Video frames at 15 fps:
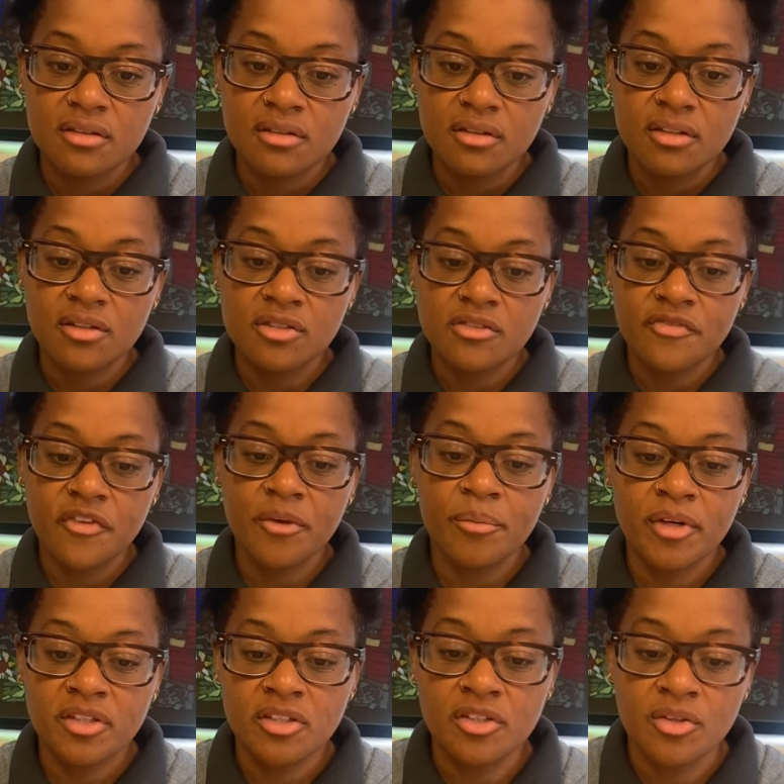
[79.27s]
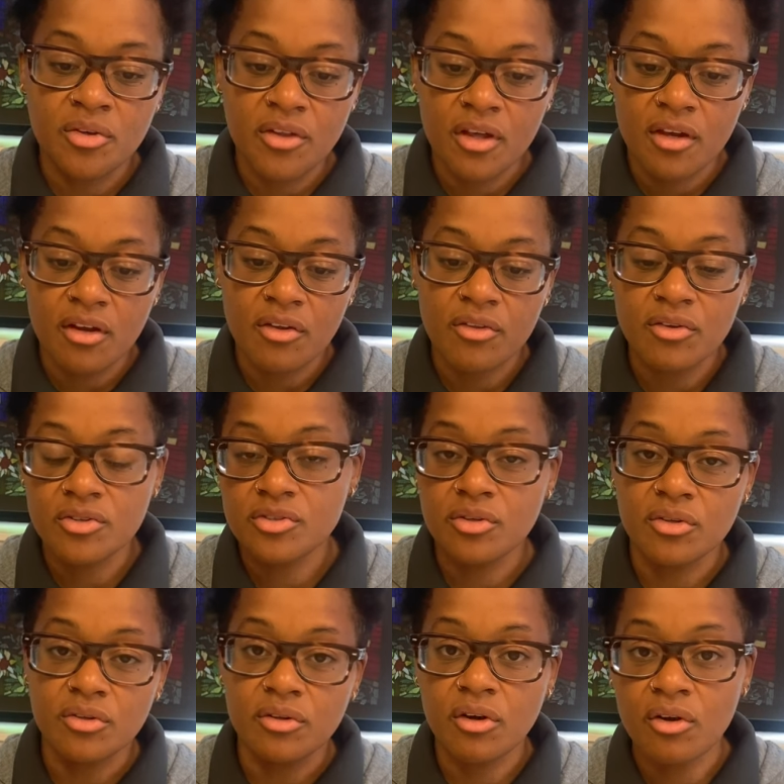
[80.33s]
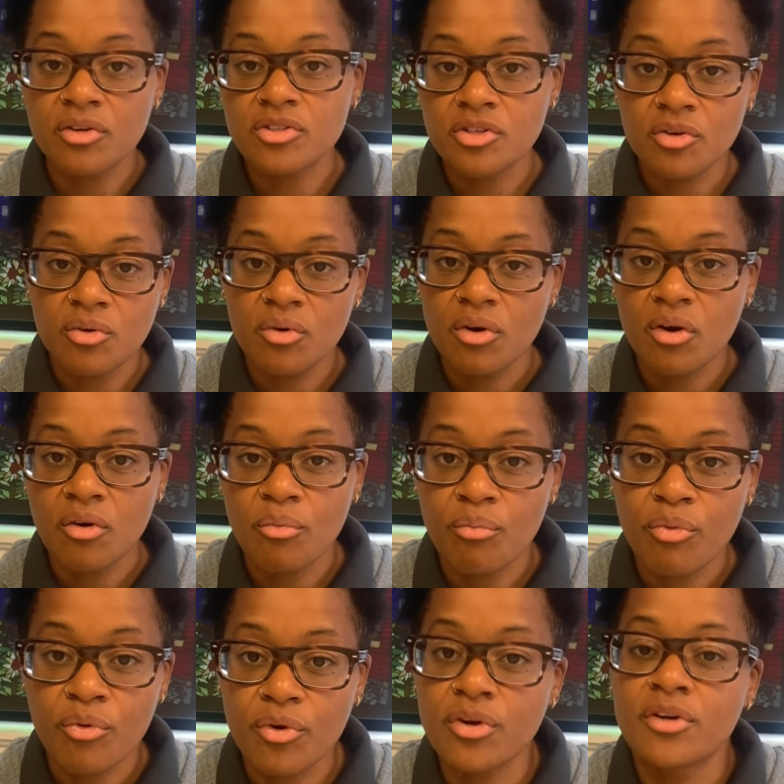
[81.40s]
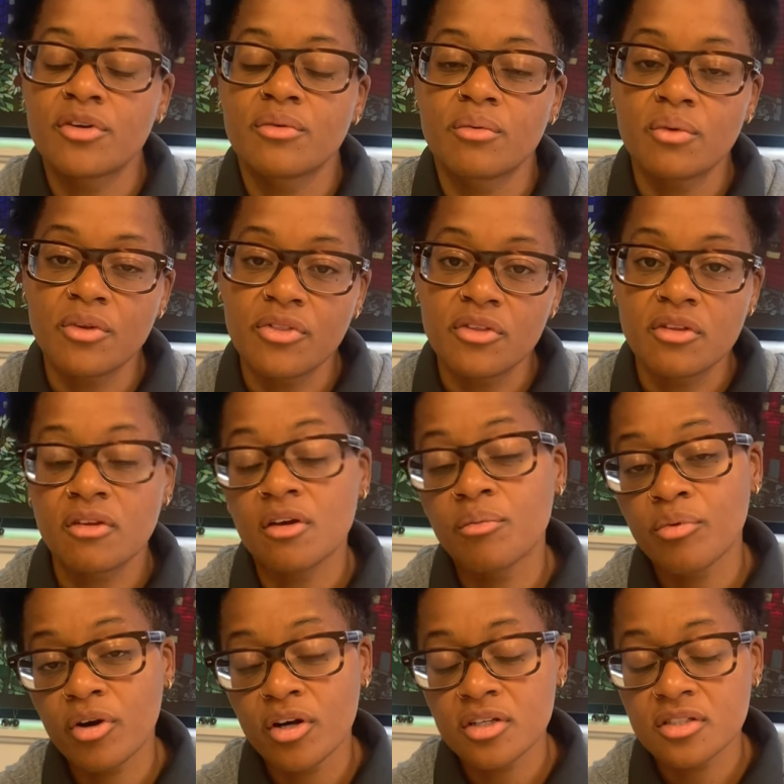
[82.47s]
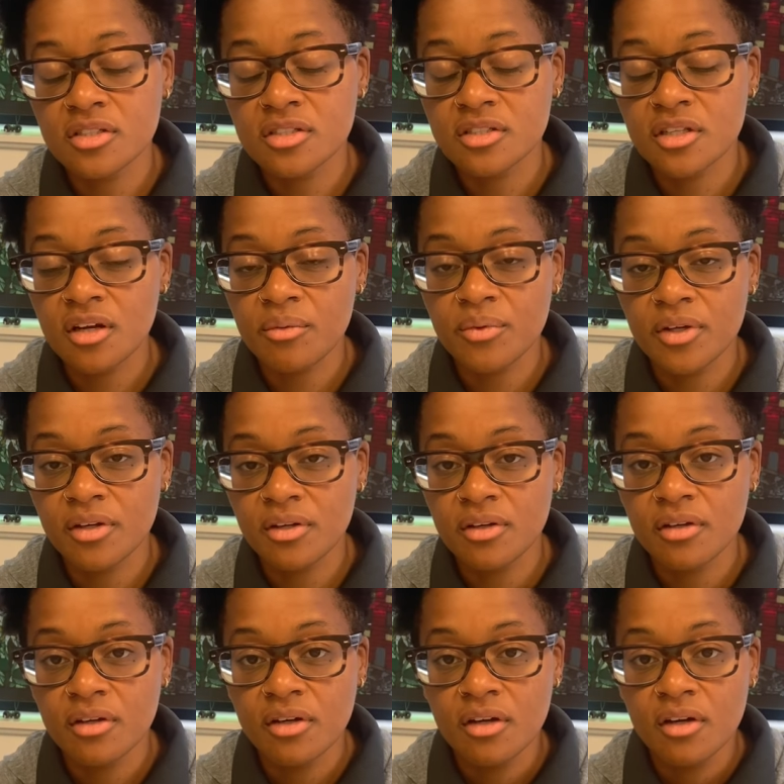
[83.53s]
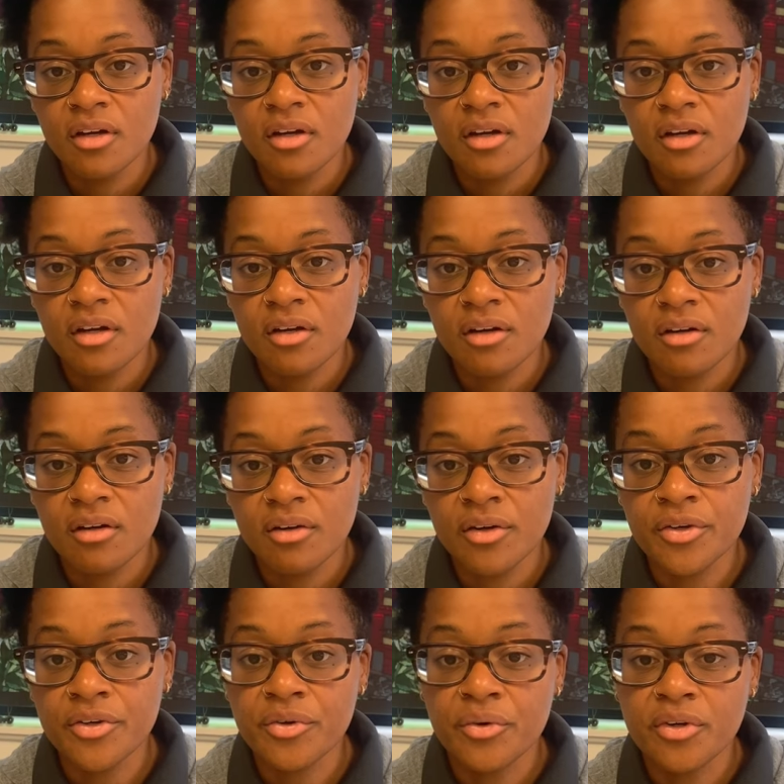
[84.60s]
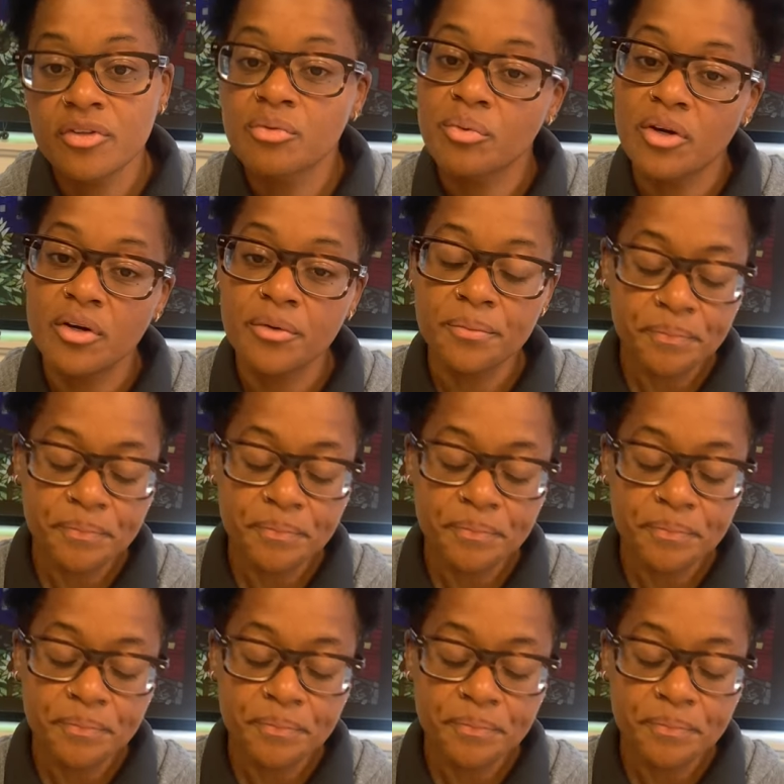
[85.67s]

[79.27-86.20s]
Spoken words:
it is affirming to know that others are also on board with the same process that we are doing as well.